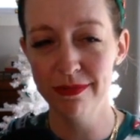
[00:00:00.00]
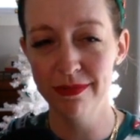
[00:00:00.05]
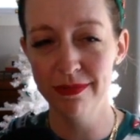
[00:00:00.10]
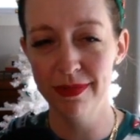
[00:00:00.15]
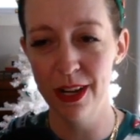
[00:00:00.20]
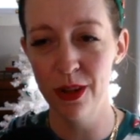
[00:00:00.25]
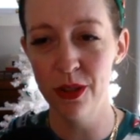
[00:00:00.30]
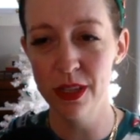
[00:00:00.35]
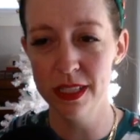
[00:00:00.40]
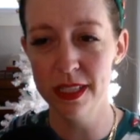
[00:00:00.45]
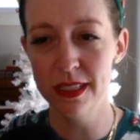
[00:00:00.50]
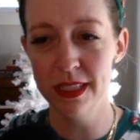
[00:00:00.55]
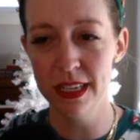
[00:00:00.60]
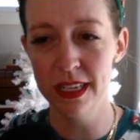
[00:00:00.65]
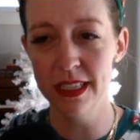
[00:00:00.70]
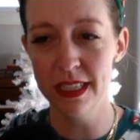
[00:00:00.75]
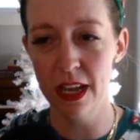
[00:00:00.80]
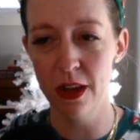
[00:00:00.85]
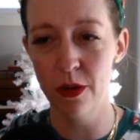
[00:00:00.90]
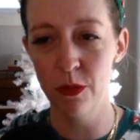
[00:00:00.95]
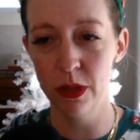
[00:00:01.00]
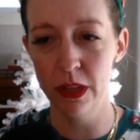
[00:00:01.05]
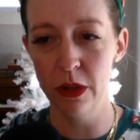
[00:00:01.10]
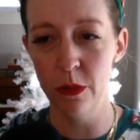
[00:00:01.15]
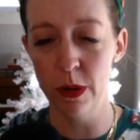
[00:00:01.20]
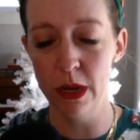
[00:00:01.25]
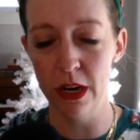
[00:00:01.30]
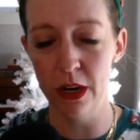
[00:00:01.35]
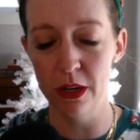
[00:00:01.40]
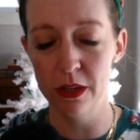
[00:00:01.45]
I know this is going to sound really
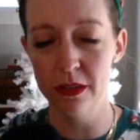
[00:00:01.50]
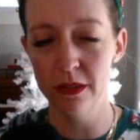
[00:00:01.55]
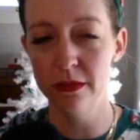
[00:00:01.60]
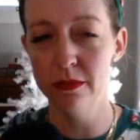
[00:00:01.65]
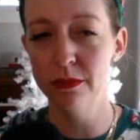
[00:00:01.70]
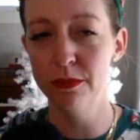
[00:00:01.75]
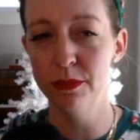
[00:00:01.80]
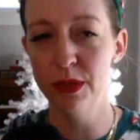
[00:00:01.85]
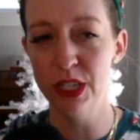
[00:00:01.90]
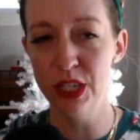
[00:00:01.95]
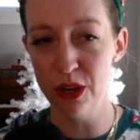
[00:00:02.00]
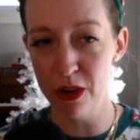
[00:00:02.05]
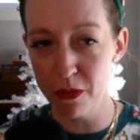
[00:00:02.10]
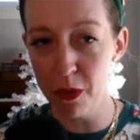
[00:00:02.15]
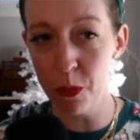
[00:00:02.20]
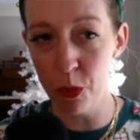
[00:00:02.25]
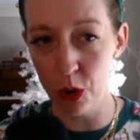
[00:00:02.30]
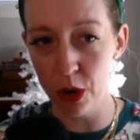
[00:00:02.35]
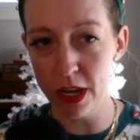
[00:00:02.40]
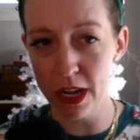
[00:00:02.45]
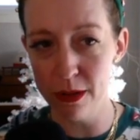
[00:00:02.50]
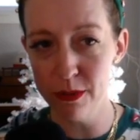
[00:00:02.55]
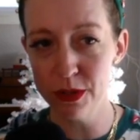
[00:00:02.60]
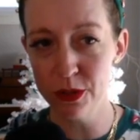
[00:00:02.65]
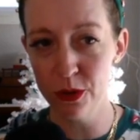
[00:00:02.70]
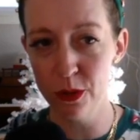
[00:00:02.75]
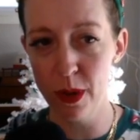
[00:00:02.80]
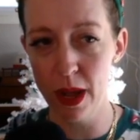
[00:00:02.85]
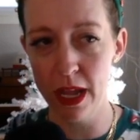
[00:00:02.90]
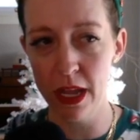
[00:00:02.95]
weird, but do you have a board game
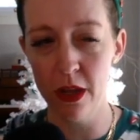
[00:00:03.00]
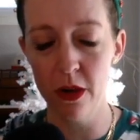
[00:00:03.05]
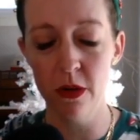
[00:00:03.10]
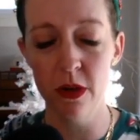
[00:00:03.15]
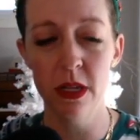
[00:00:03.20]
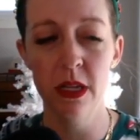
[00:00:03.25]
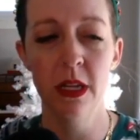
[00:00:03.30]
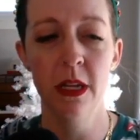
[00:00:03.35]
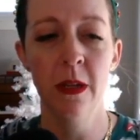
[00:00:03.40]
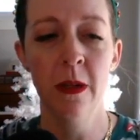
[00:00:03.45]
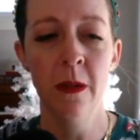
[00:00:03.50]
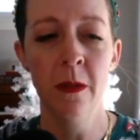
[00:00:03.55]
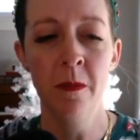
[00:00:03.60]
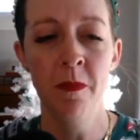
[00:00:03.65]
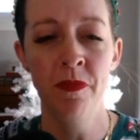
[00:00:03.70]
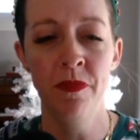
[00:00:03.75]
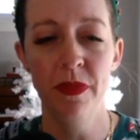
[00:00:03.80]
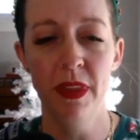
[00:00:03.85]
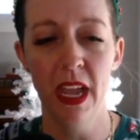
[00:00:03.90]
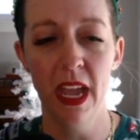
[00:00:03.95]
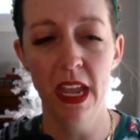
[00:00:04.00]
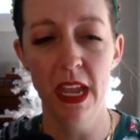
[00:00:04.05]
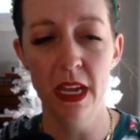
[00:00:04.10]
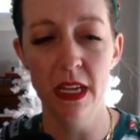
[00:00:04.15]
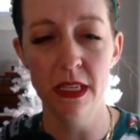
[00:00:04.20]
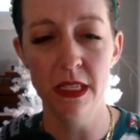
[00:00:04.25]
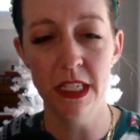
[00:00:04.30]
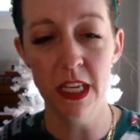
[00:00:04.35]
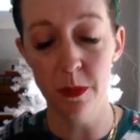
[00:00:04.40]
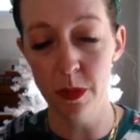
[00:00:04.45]
store by you?
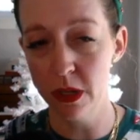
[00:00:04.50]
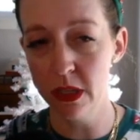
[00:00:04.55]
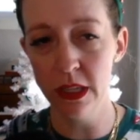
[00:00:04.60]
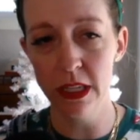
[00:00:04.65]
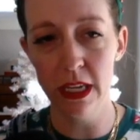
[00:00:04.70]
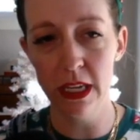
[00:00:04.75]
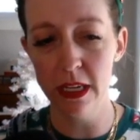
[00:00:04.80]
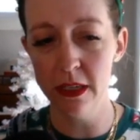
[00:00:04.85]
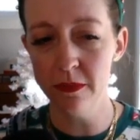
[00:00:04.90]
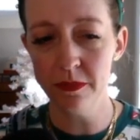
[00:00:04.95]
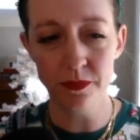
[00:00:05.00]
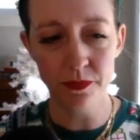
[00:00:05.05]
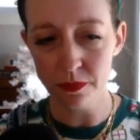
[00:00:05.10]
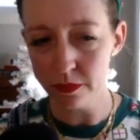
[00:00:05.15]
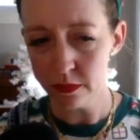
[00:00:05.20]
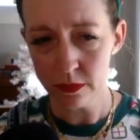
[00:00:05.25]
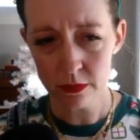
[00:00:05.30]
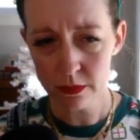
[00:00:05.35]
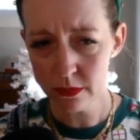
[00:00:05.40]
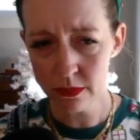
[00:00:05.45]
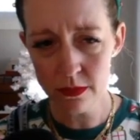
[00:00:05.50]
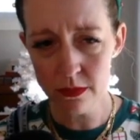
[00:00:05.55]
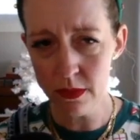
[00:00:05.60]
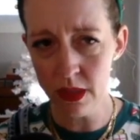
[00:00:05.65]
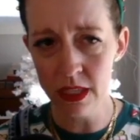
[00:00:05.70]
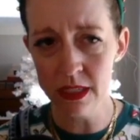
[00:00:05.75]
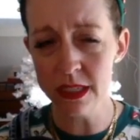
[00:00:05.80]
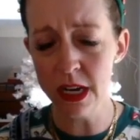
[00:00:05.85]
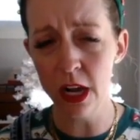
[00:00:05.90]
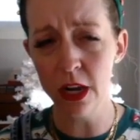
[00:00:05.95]
And typically,
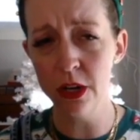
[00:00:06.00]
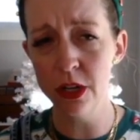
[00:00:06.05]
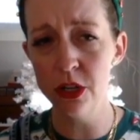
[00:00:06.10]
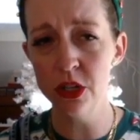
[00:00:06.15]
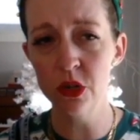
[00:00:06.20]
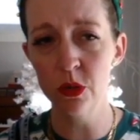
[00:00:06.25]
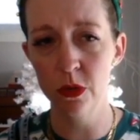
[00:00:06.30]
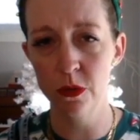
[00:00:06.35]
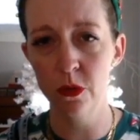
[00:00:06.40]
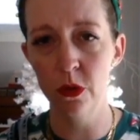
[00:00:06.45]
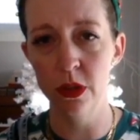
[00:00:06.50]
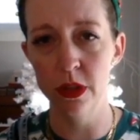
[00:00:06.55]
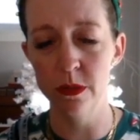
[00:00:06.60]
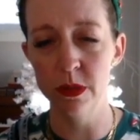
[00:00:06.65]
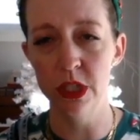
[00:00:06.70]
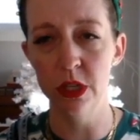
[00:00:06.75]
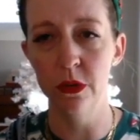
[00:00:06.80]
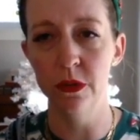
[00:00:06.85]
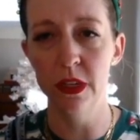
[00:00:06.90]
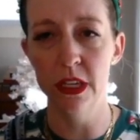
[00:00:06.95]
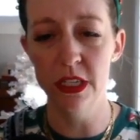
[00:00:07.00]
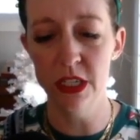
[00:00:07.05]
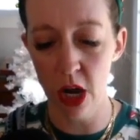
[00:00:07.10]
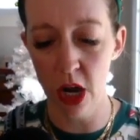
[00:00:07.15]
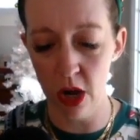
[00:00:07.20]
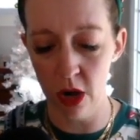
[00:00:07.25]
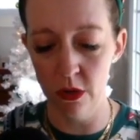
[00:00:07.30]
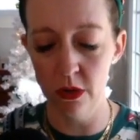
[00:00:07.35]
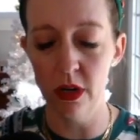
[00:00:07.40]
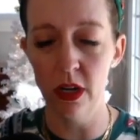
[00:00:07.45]
it's not unusual for them to. If they
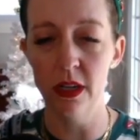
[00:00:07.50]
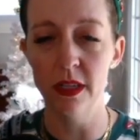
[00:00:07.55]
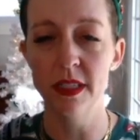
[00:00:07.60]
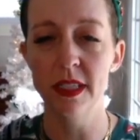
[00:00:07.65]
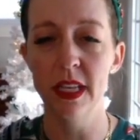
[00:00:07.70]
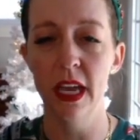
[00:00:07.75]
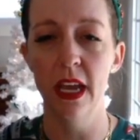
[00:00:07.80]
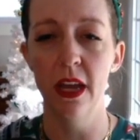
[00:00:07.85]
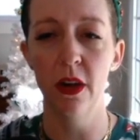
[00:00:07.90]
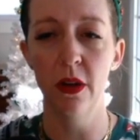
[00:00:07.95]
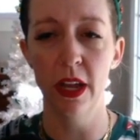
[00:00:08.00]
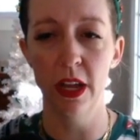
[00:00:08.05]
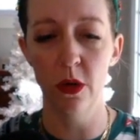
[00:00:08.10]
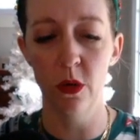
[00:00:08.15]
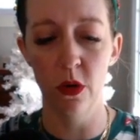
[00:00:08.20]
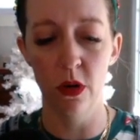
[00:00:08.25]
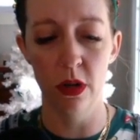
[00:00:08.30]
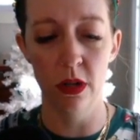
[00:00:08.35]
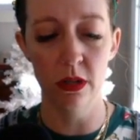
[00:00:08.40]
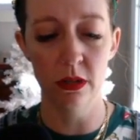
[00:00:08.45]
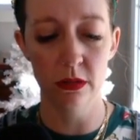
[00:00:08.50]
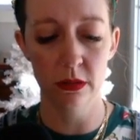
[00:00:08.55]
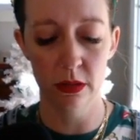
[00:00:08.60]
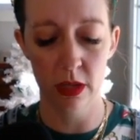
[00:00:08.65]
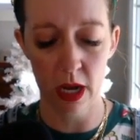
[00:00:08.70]
don't, I'll say, okay, cool.